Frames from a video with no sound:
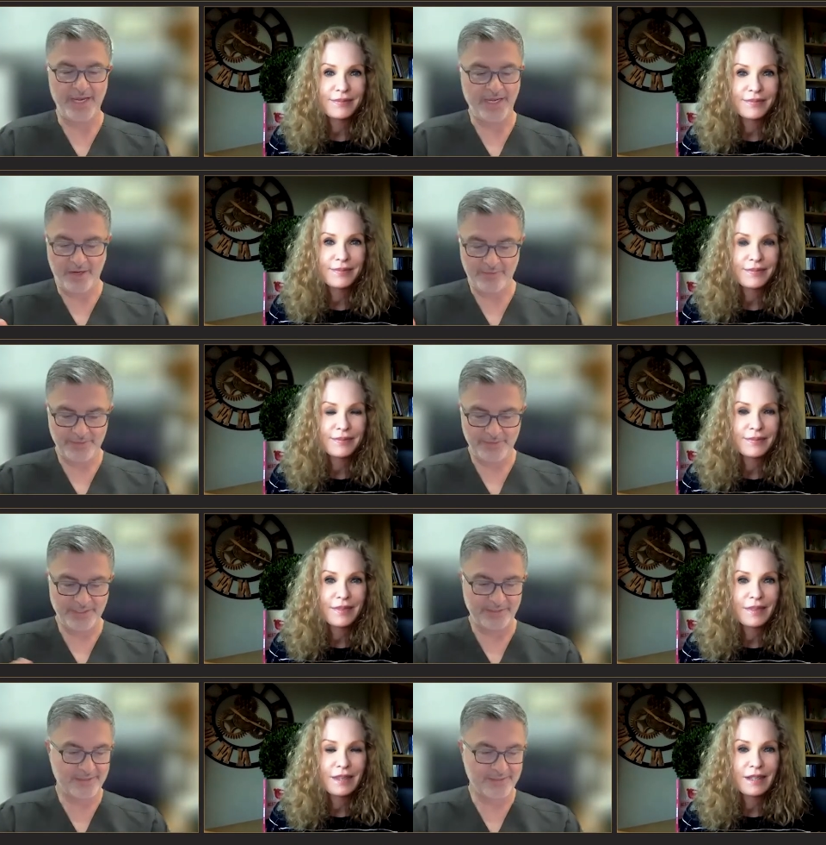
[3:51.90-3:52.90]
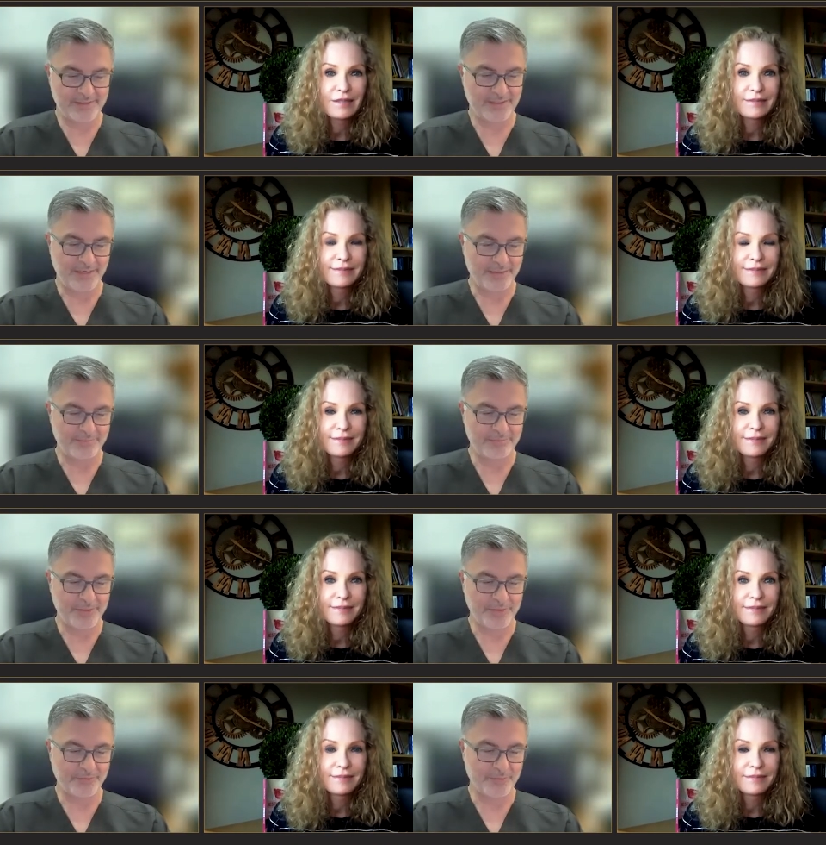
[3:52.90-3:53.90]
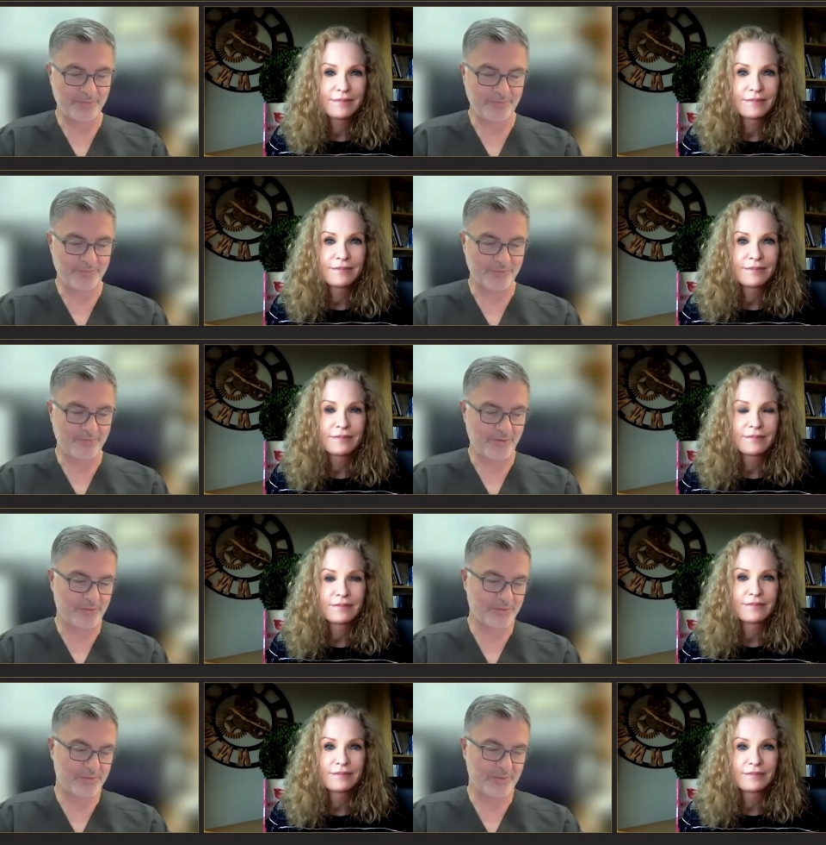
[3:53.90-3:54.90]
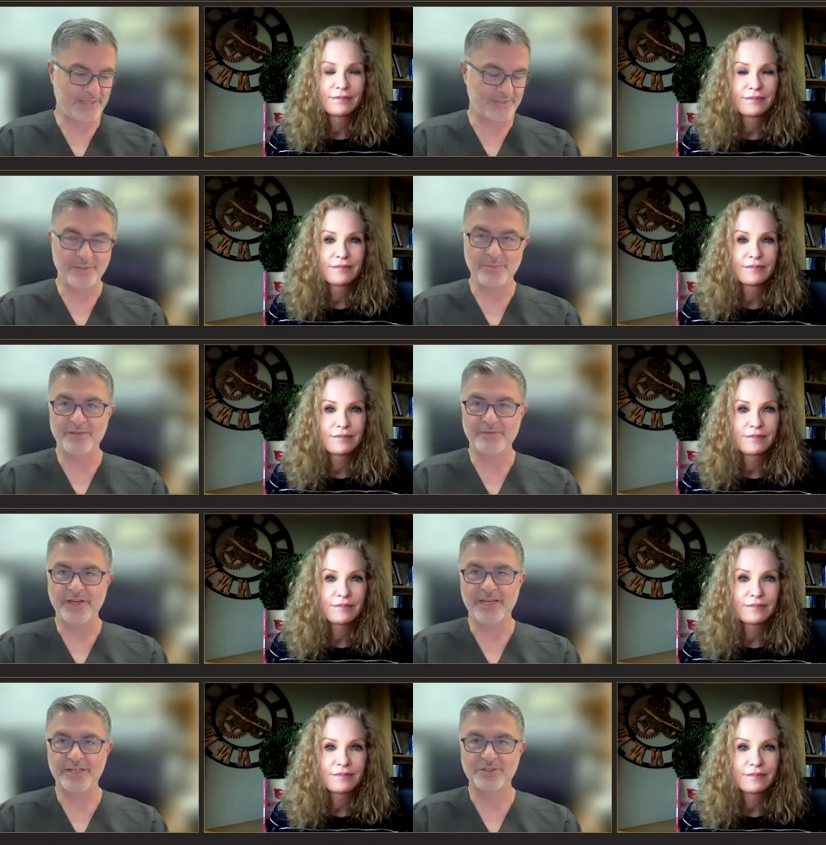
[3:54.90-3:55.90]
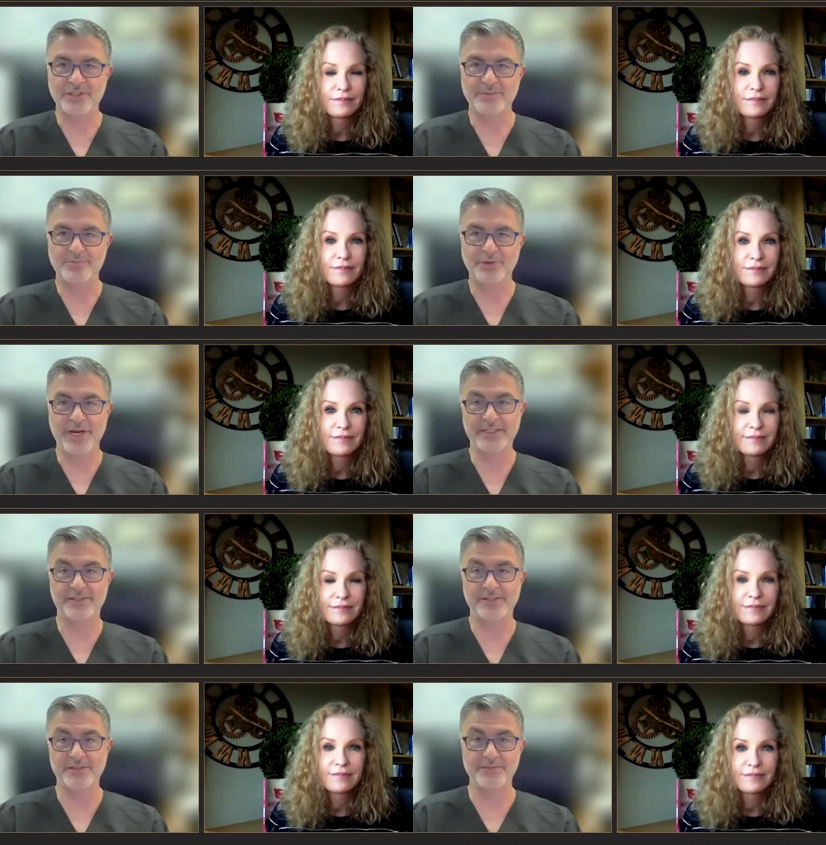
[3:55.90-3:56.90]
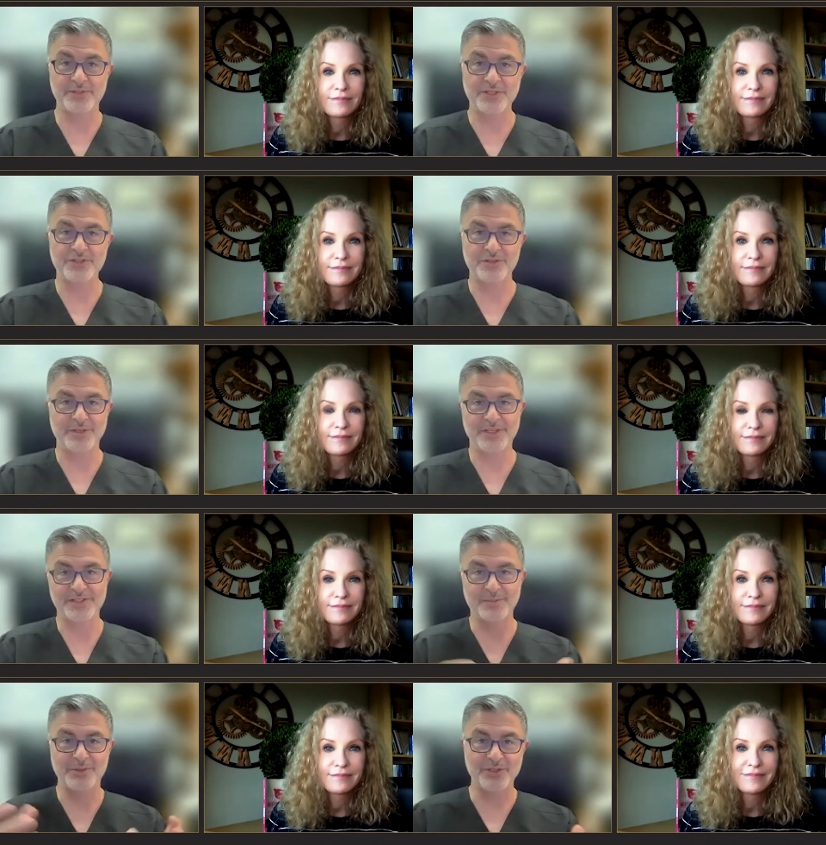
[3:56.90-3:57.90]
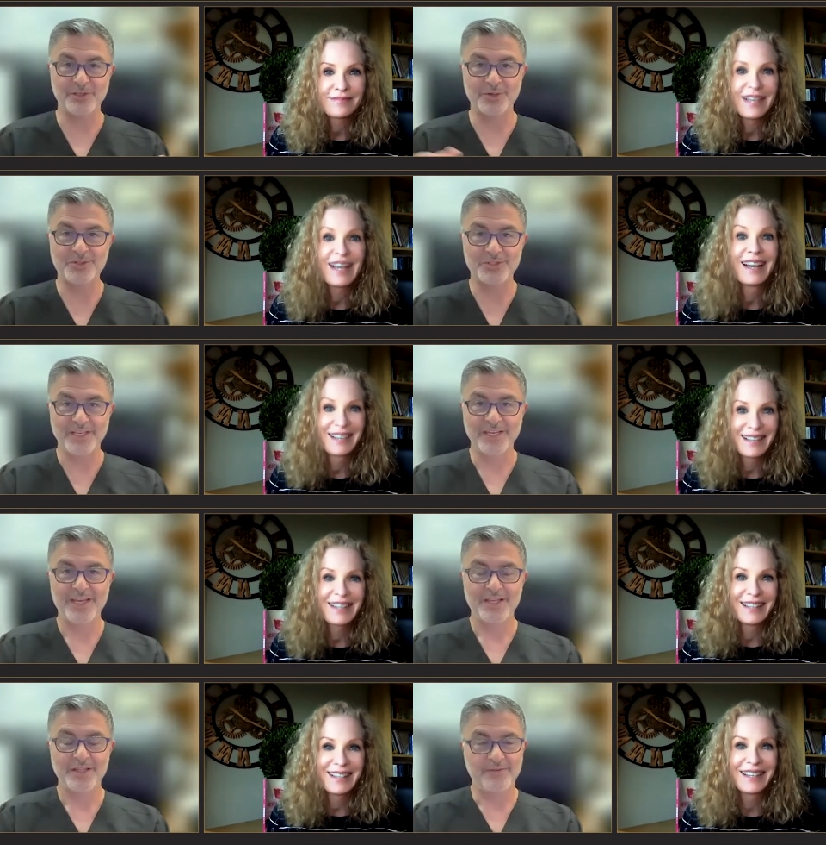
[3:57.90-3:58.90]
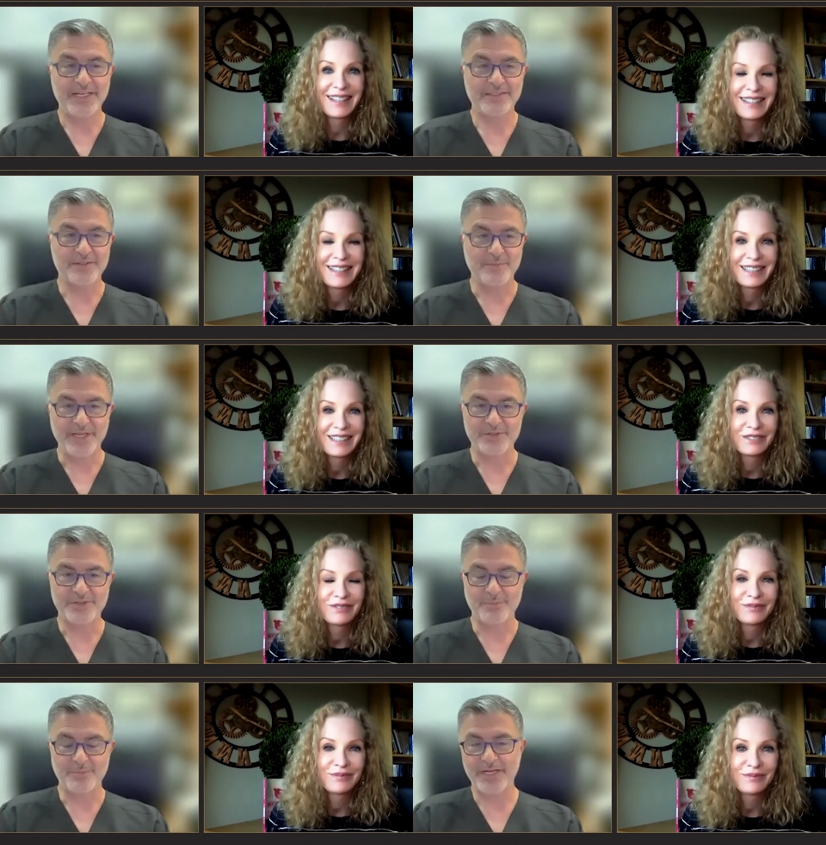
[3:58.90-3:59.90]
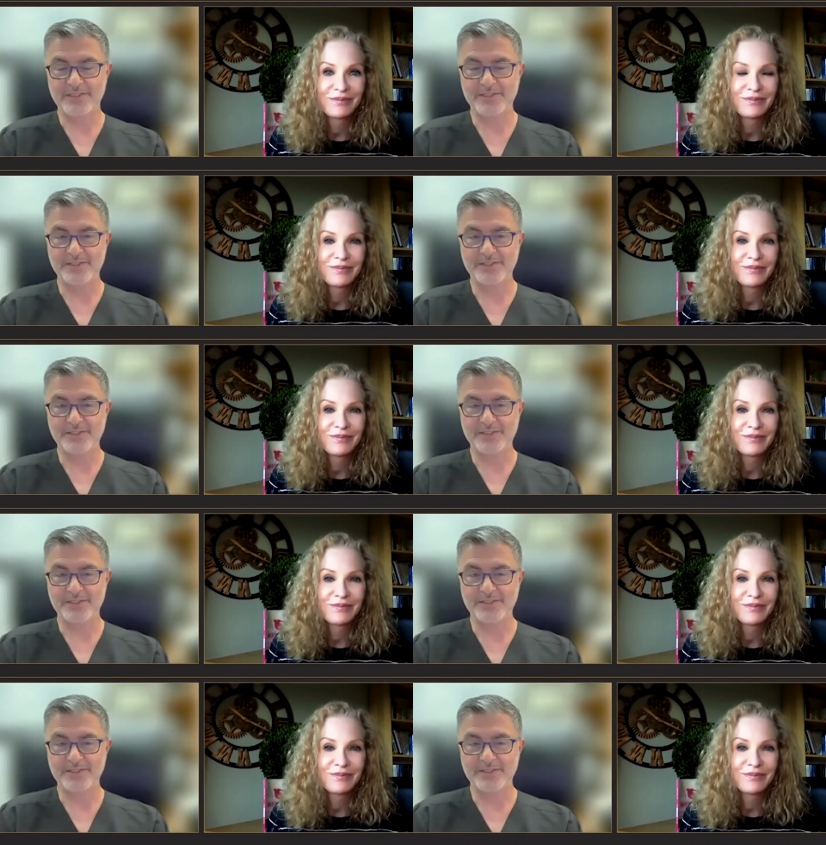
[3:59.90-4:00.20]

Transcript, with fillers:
Speaker 1: I often get this, um, you know, from, from folks asking me if I actually practice as a physician because I'm at the university. The fact of the matter is I practice